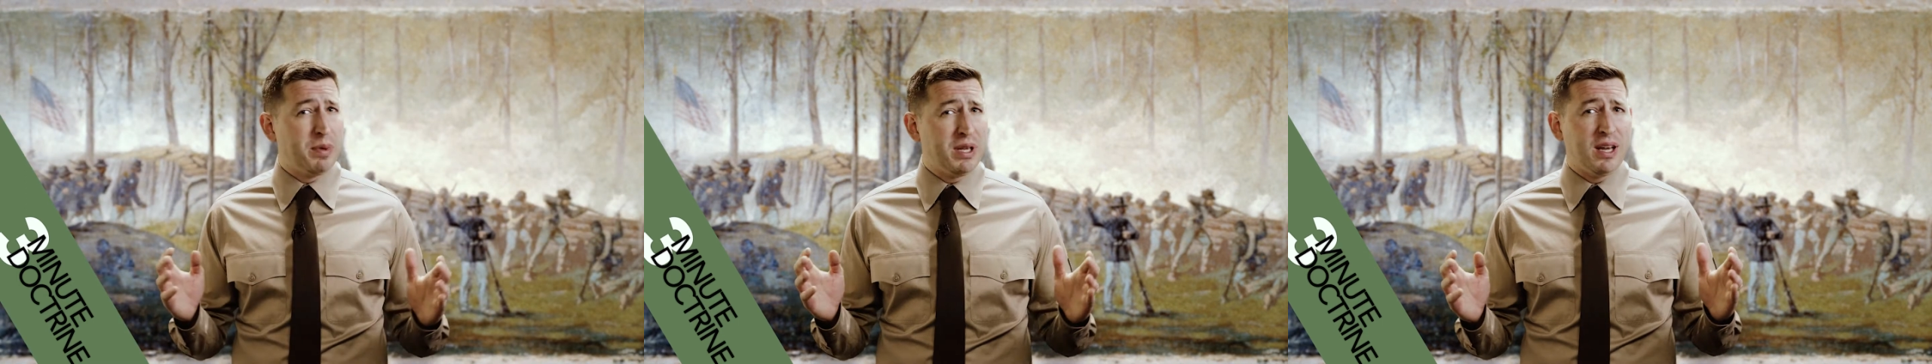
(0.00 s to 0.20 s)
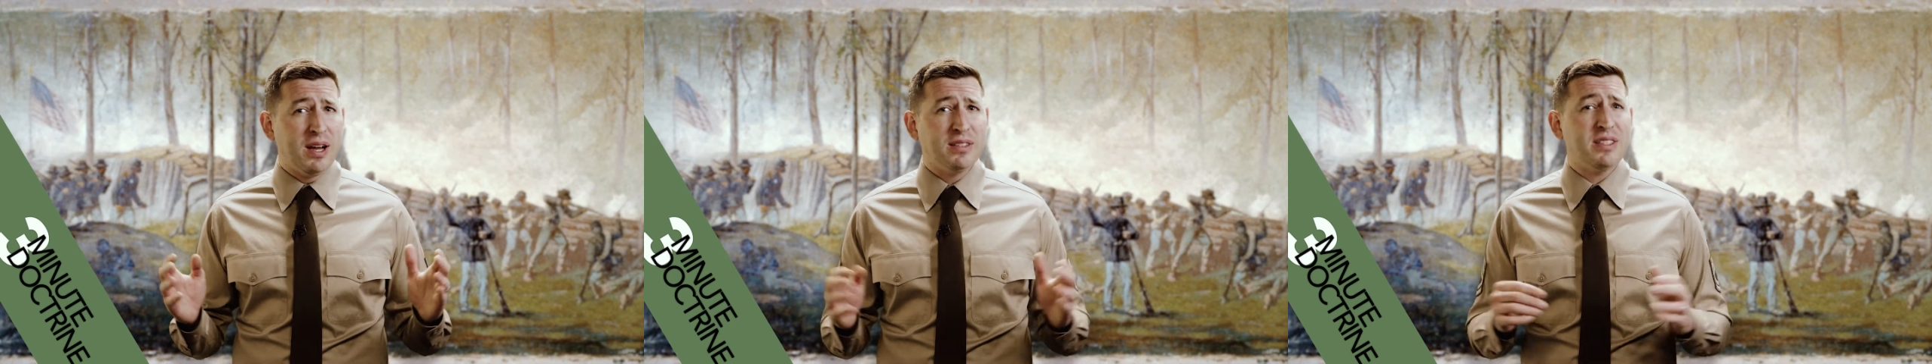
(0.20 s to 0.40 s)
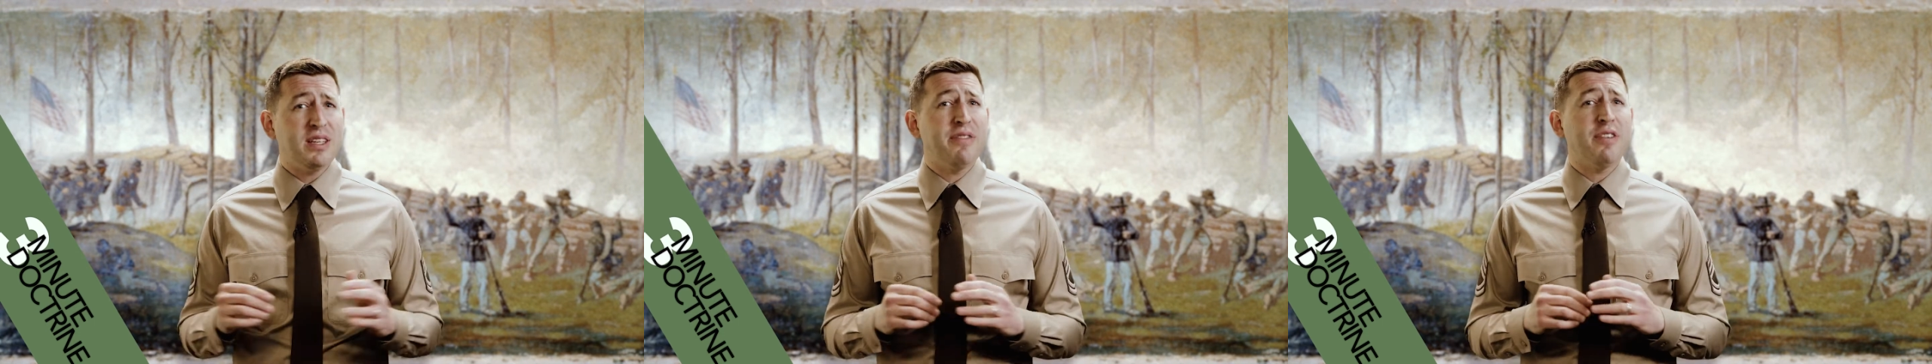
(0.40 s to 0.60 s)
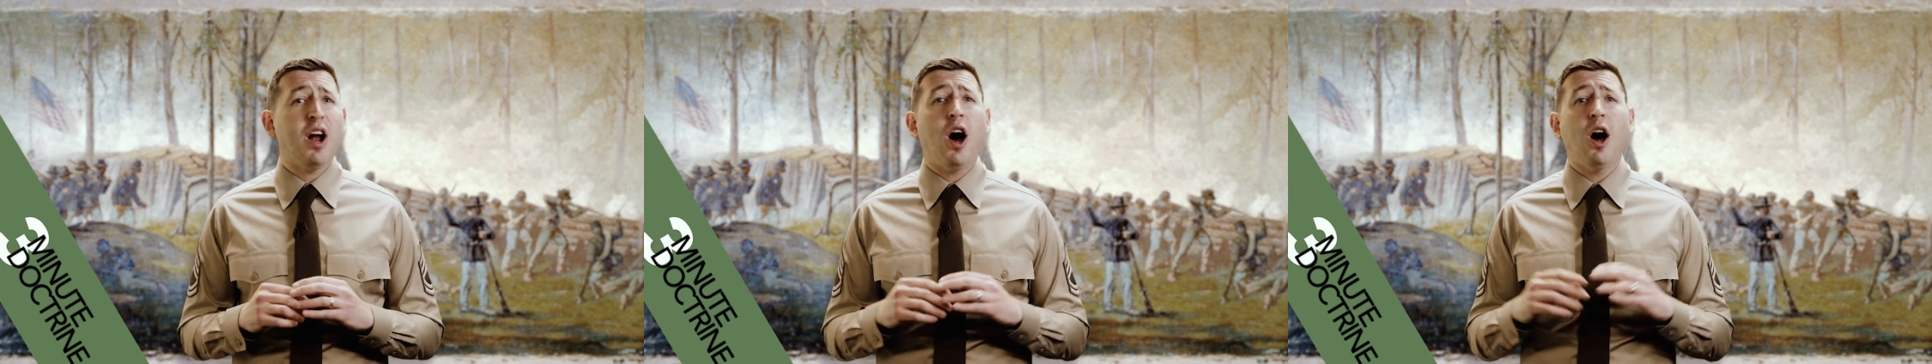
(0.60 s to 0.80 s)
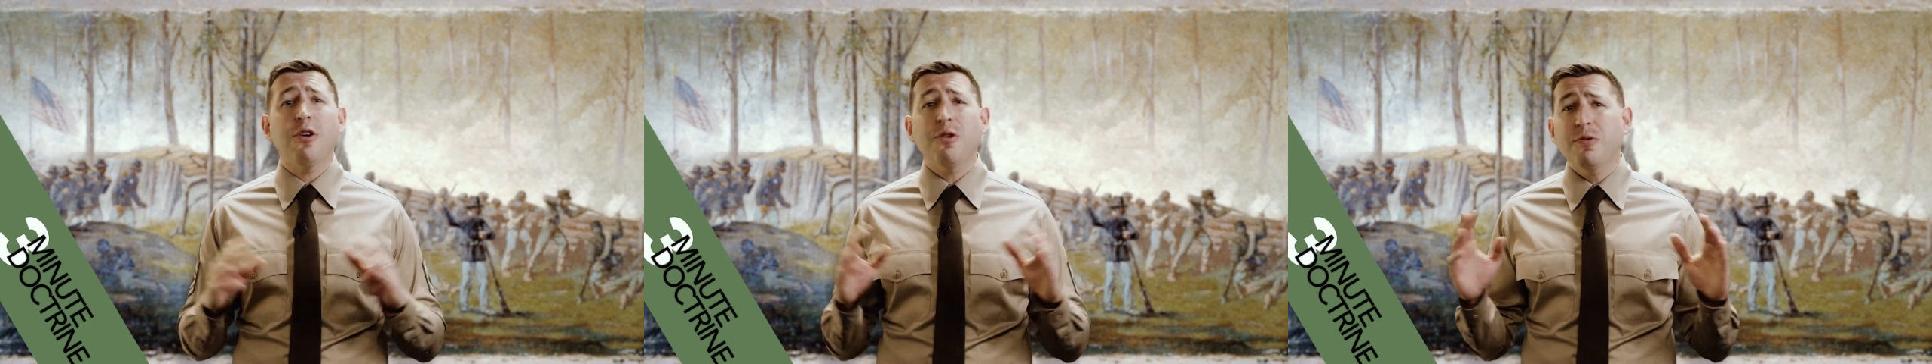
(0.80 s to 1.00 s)
because even
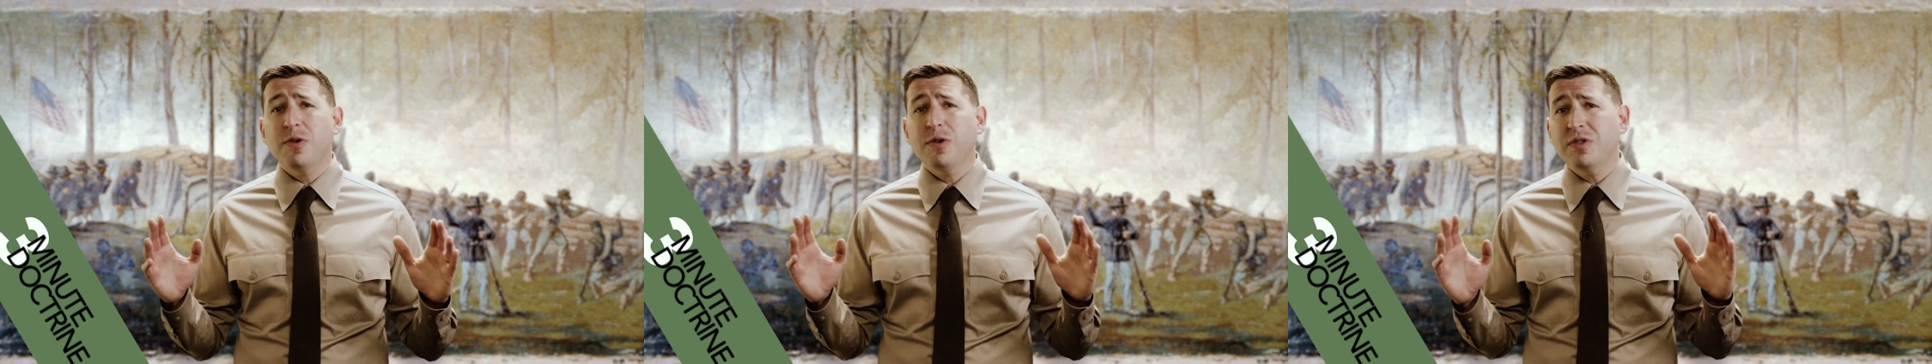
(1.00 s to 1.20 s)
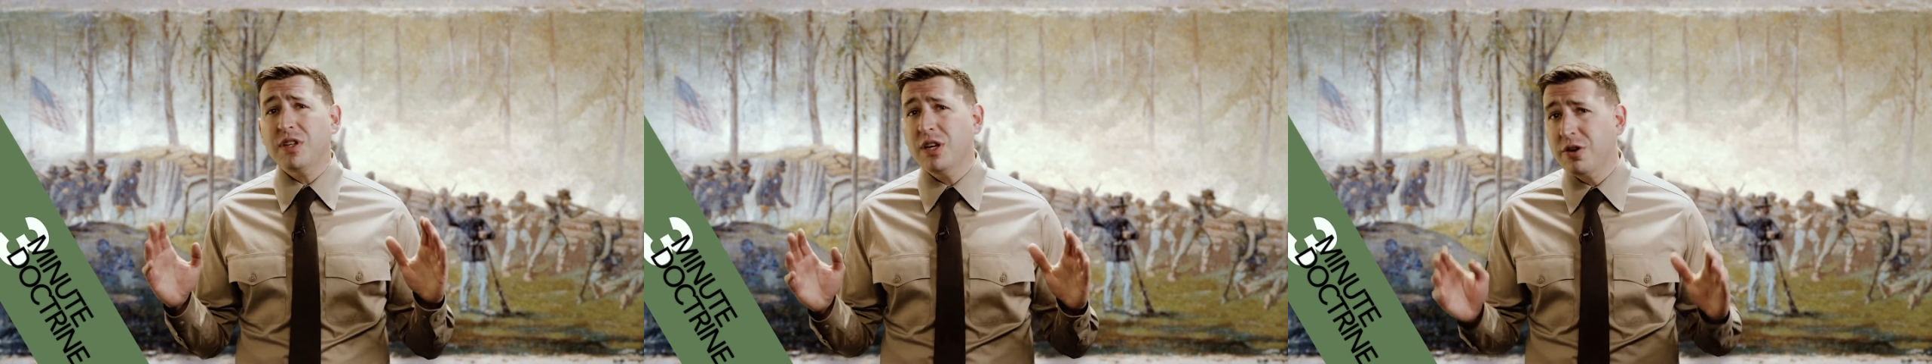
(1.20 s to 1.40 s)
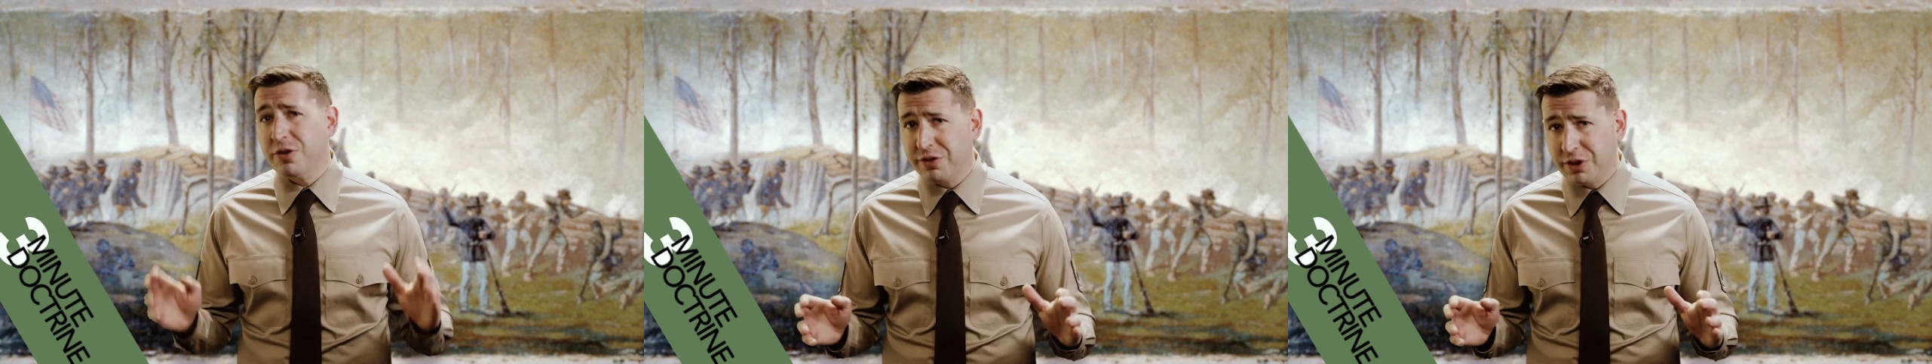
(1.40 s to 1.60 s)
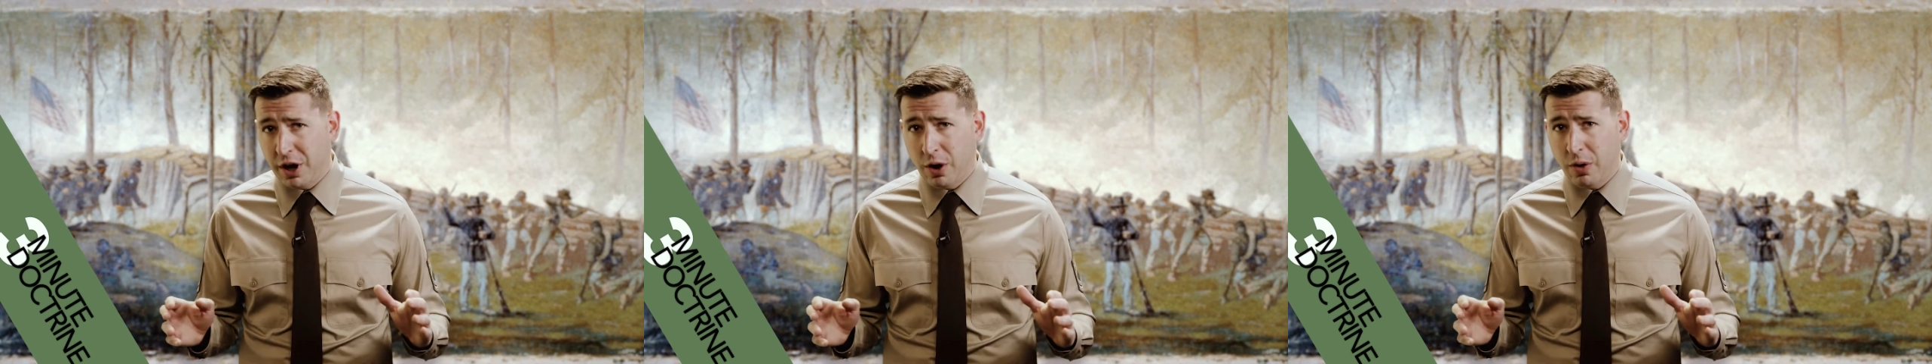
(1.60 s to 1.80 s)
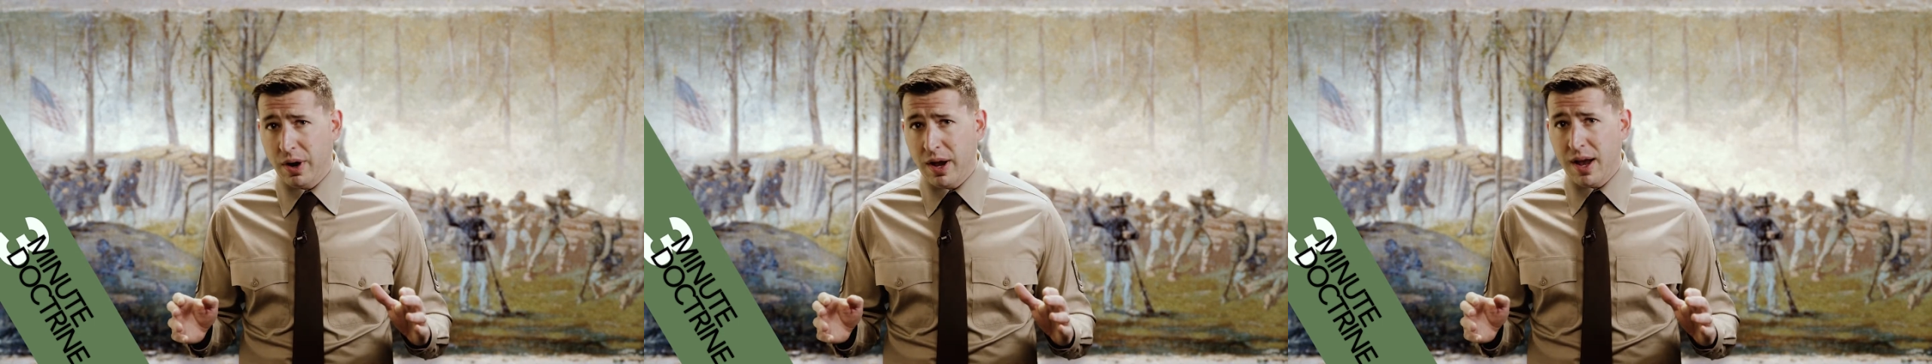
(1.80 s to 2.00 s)
150 years
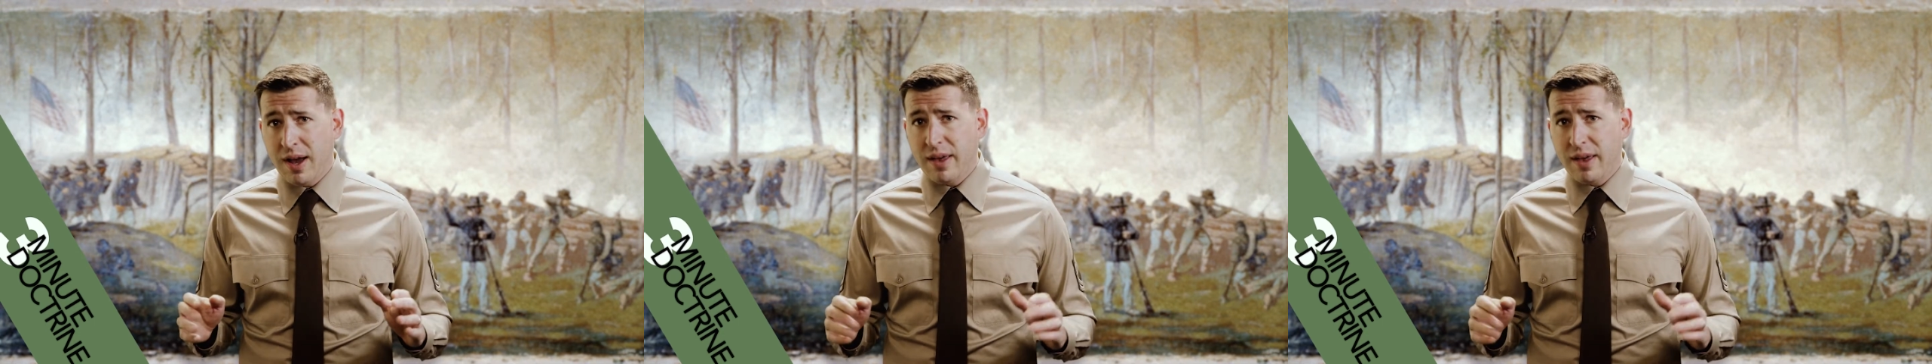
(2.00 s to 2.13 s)
ago,